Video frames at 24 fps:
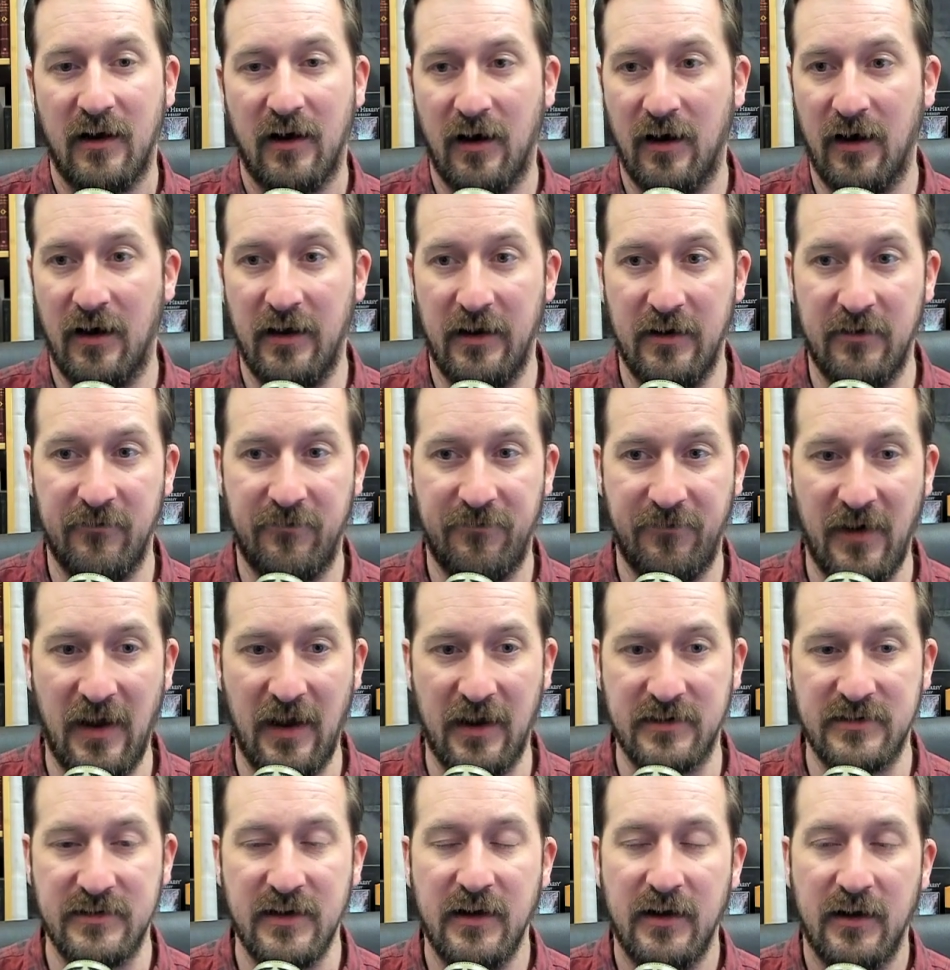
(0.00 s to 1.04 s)
In
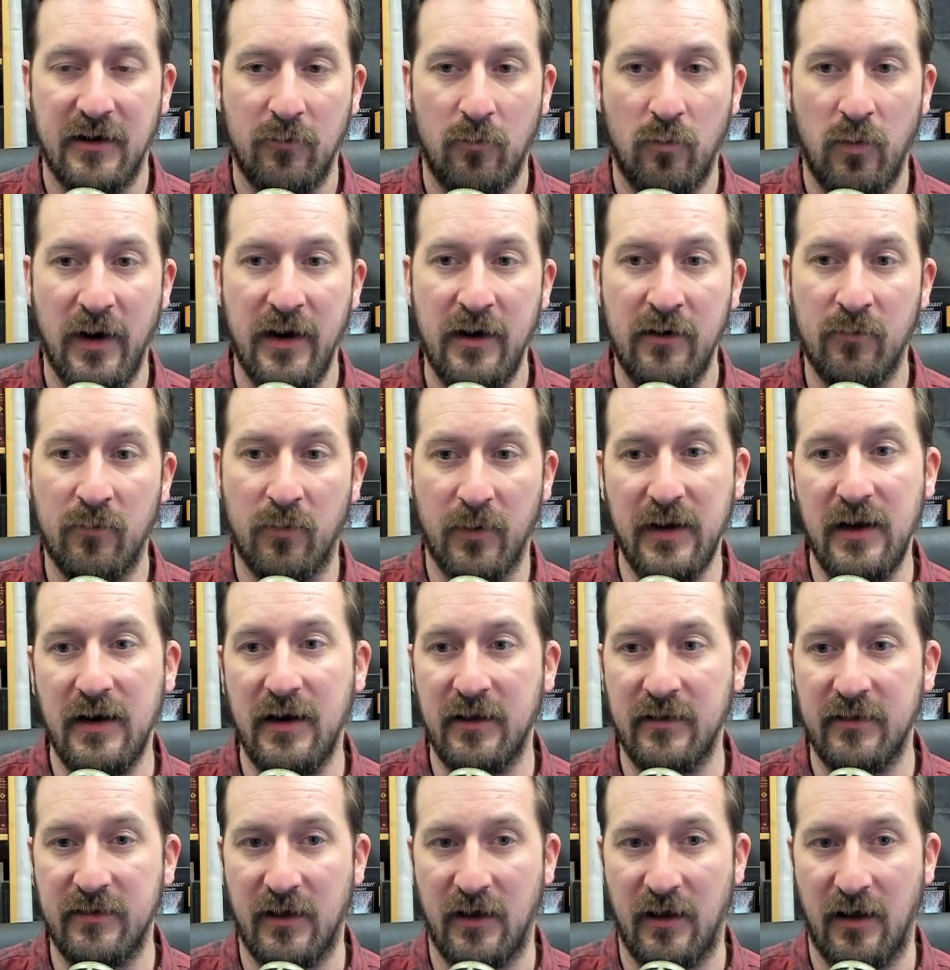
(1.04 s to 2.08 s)
fact, when
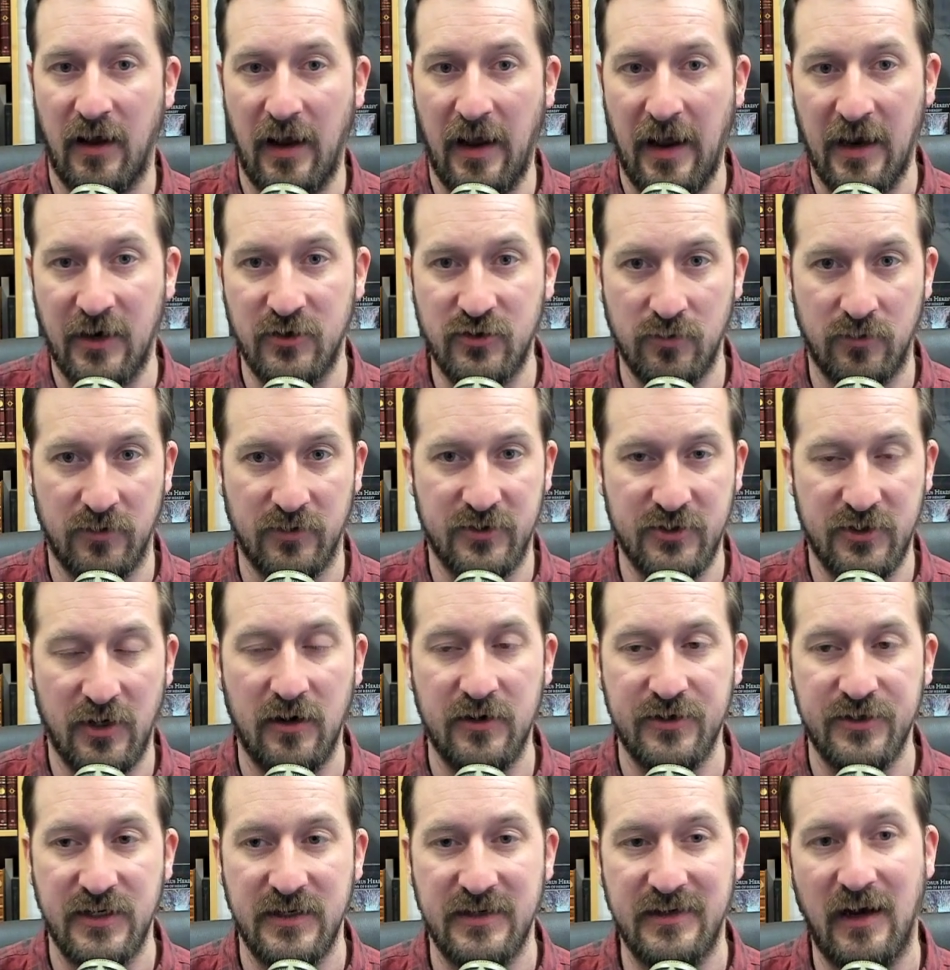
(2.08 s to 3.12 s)
reading the actual
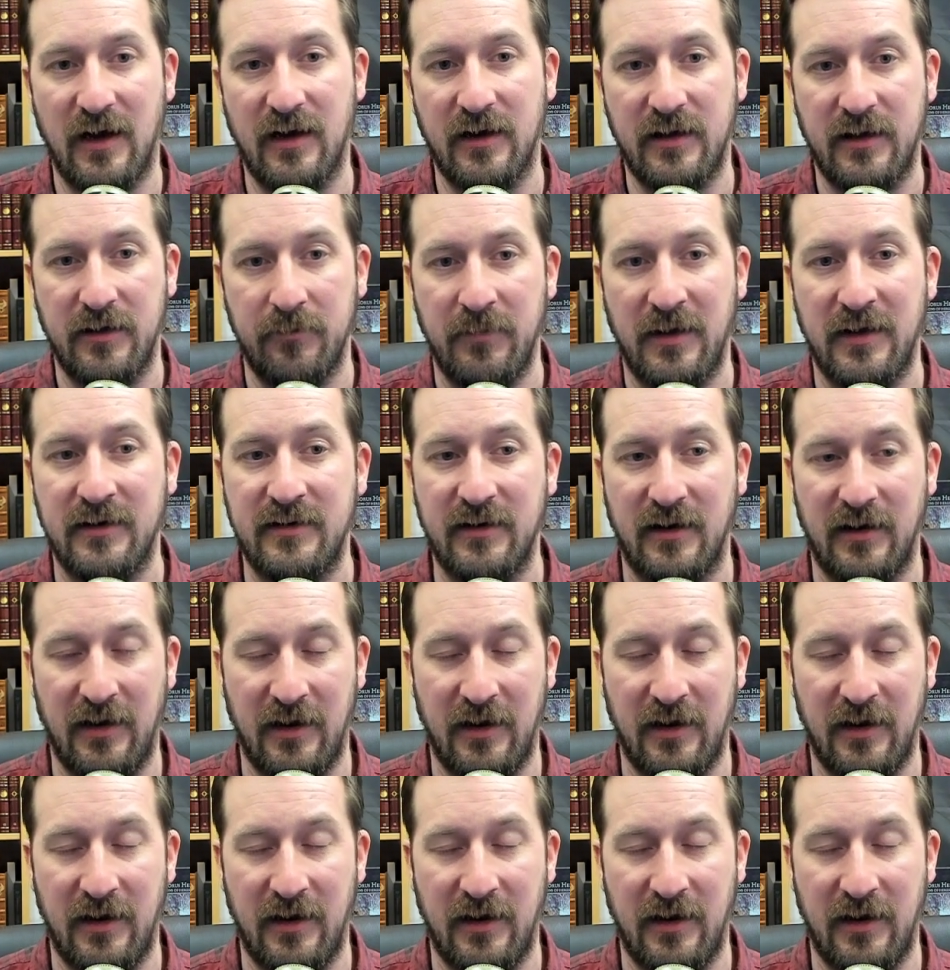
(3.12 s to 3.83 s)
charging document,